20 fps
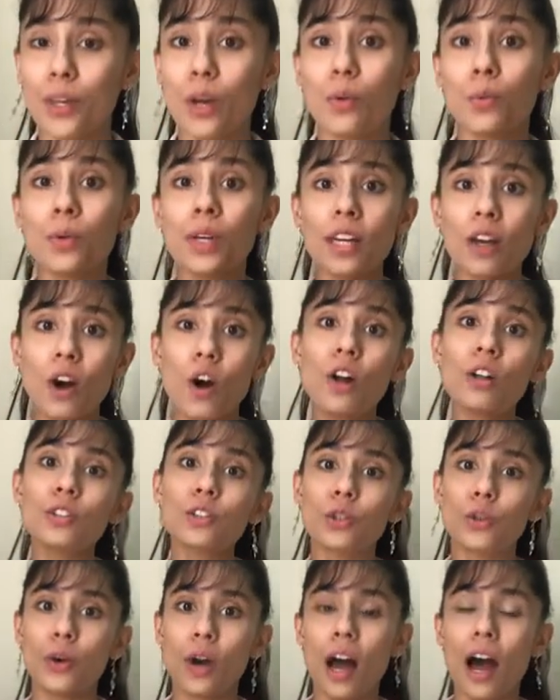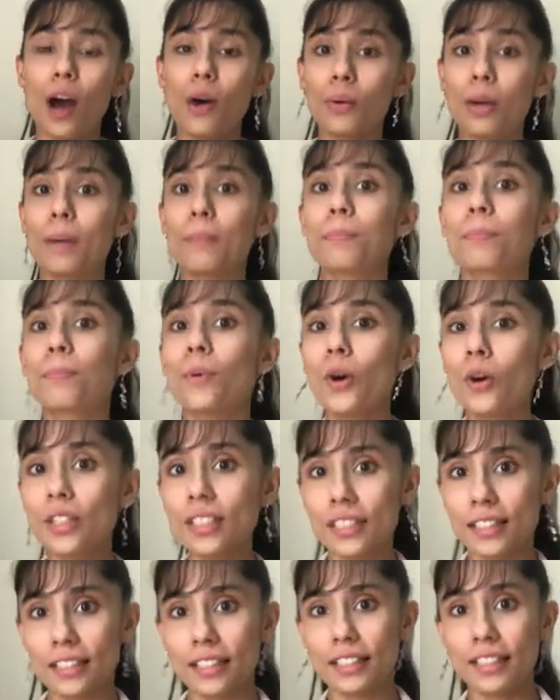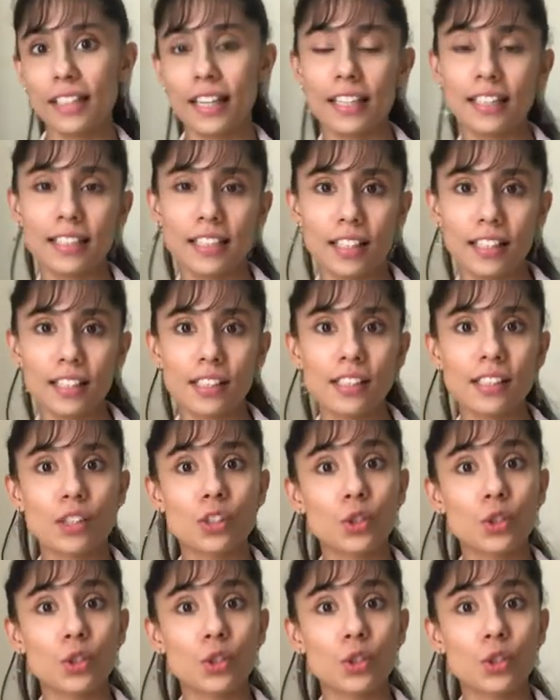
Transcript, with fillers: We all know how important it is